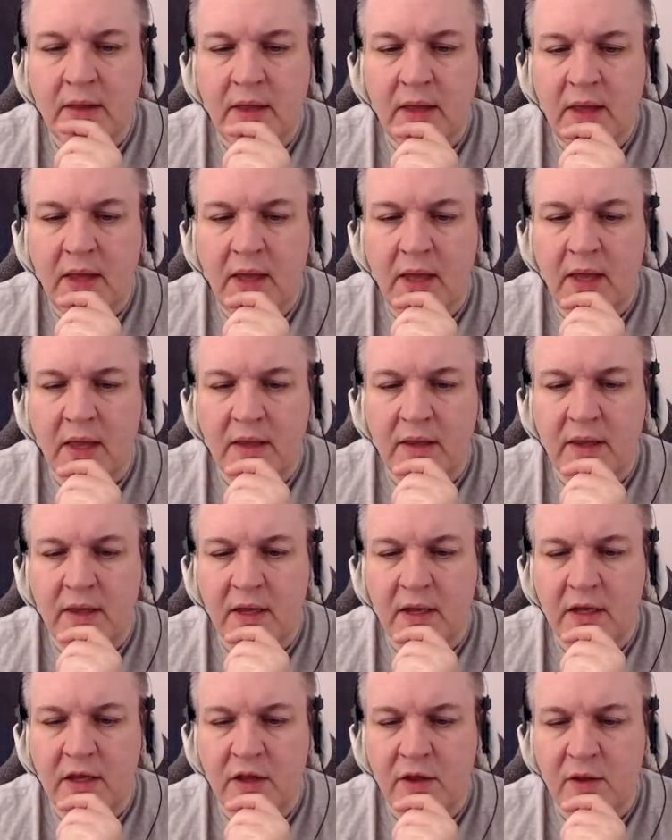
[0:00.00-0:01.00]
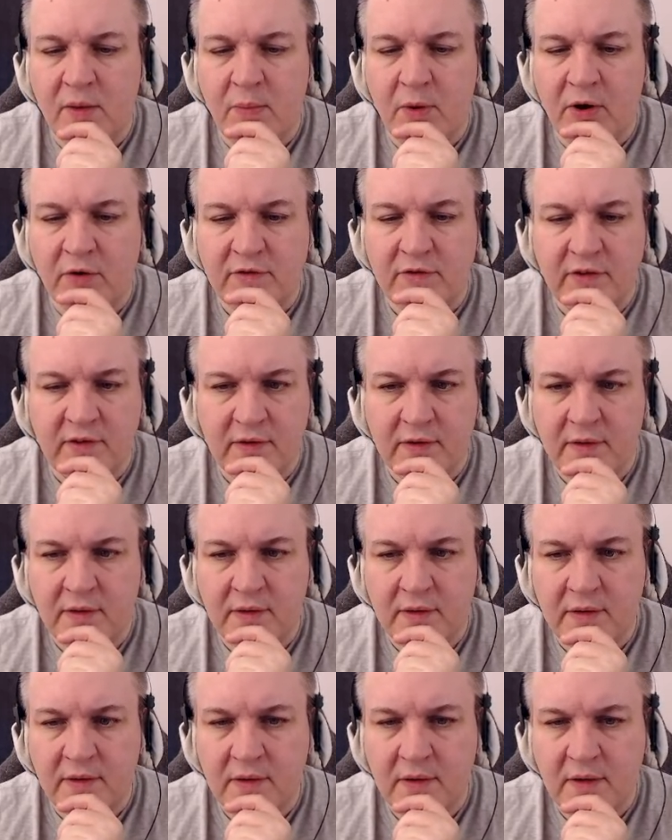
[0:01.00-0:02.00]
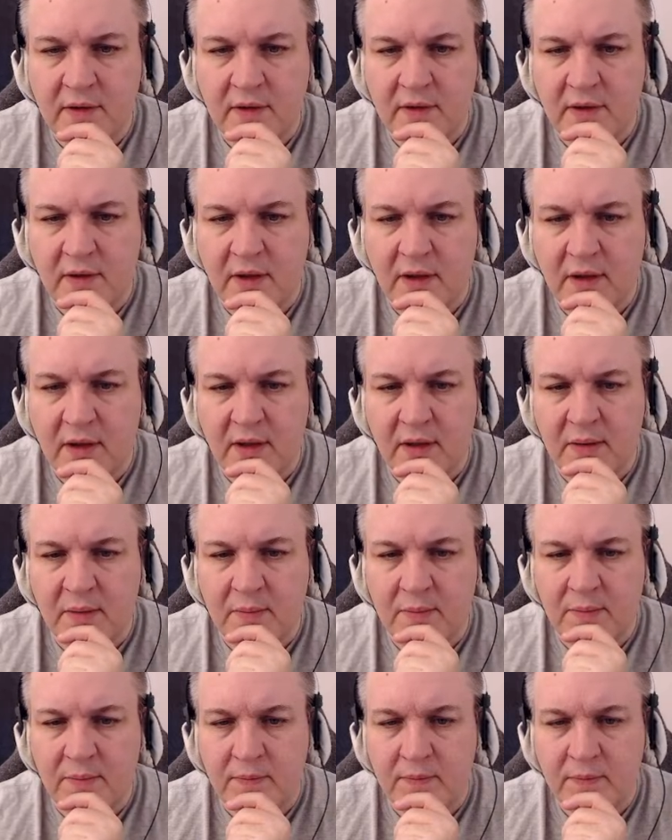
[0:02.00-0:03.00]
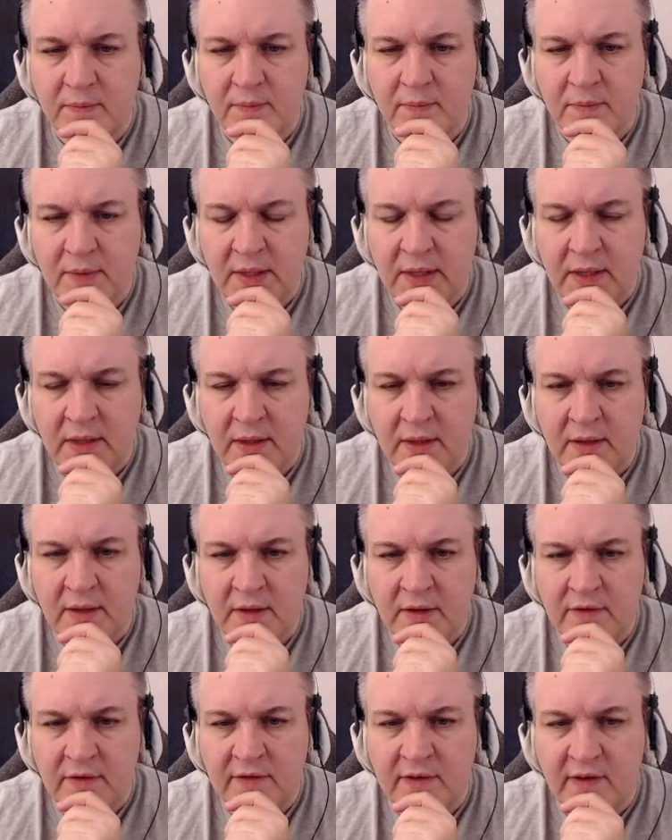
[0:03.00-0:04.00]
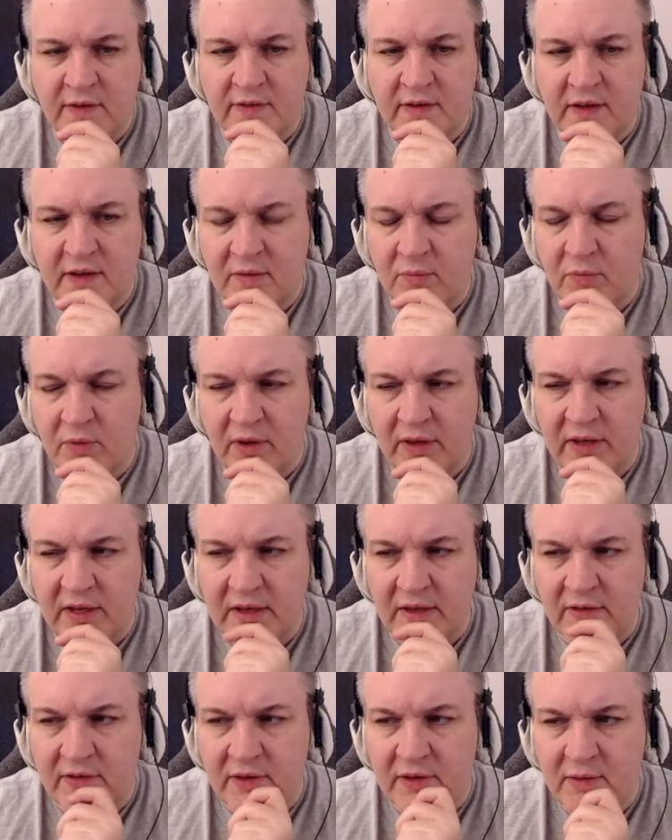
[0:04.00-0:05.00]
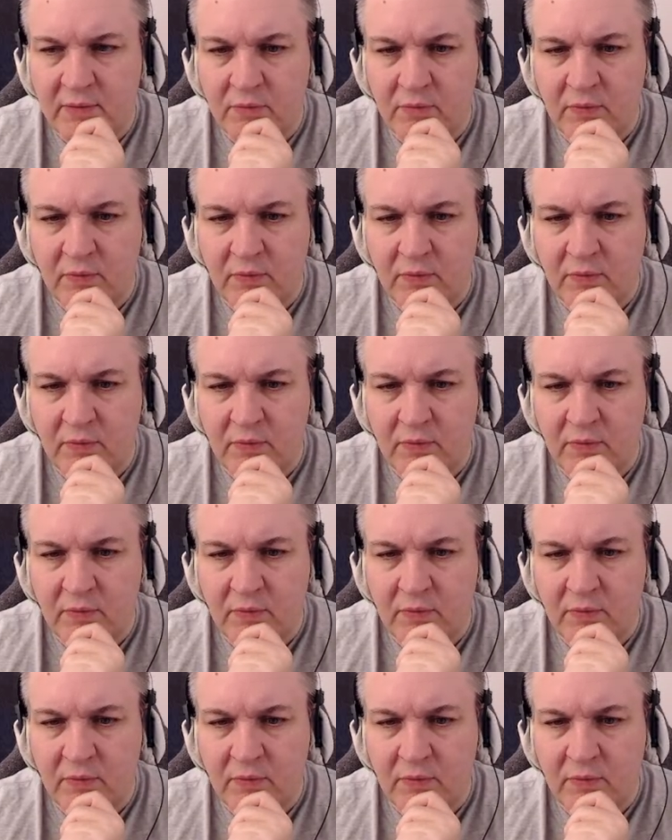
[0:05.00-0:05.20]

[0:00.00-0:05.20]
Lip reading: and then Hubert um, says he doesn't